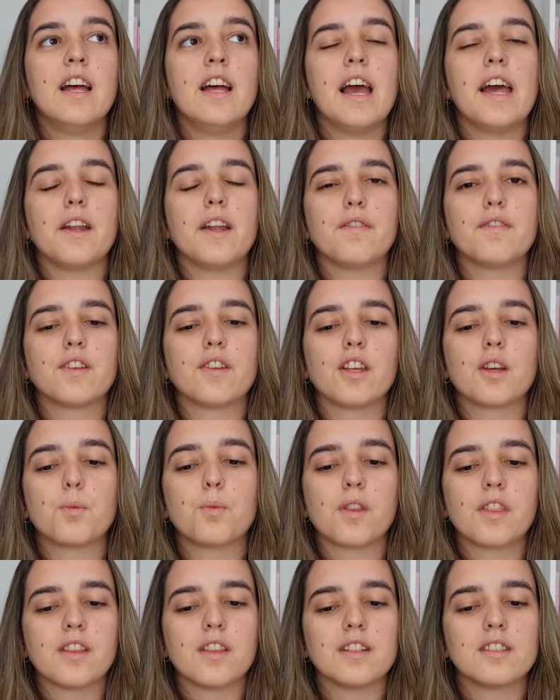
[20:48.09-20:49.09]
And I feel like
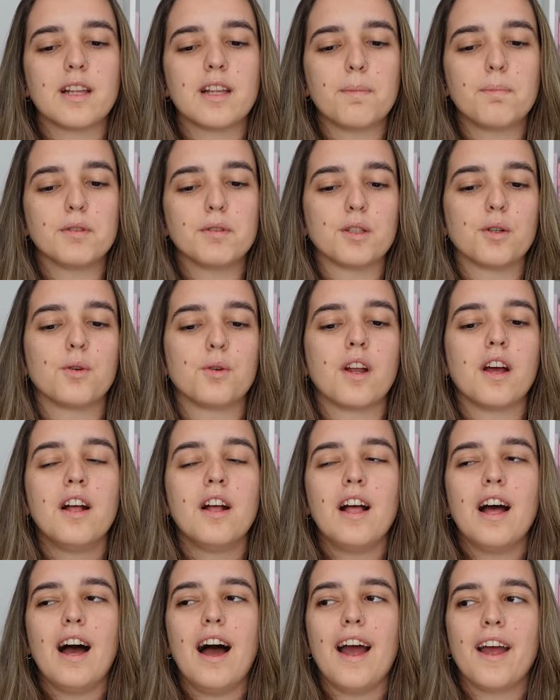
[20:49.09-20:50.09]
with this episode,
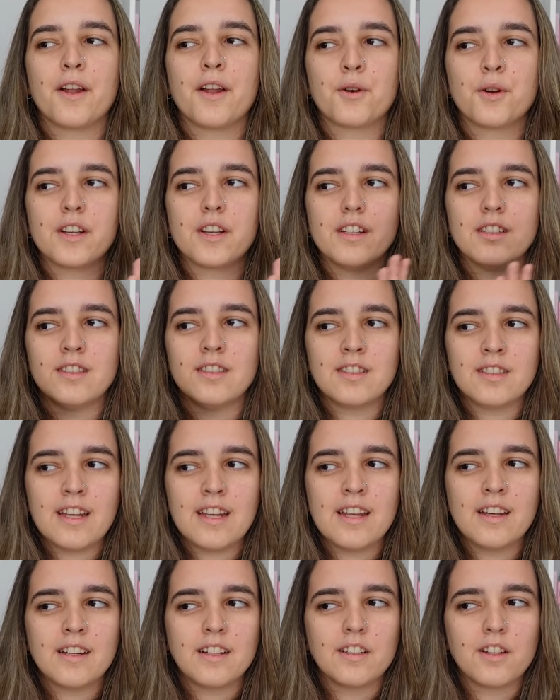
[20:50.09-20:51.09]
I had already
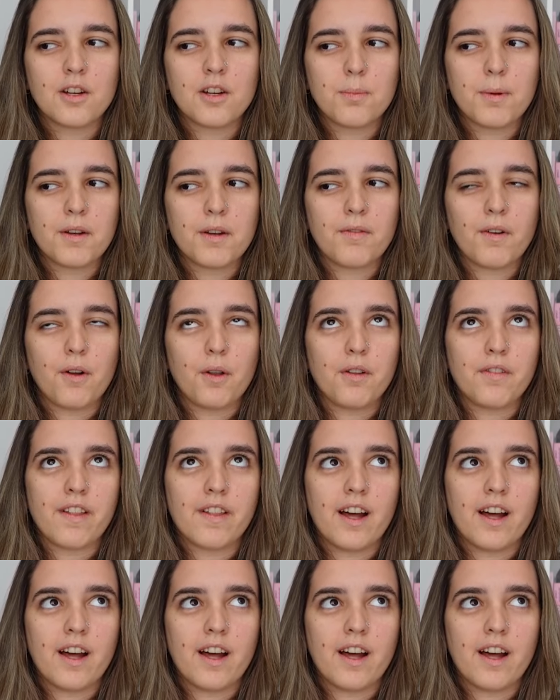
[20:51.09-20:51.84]
seen a little bit of all of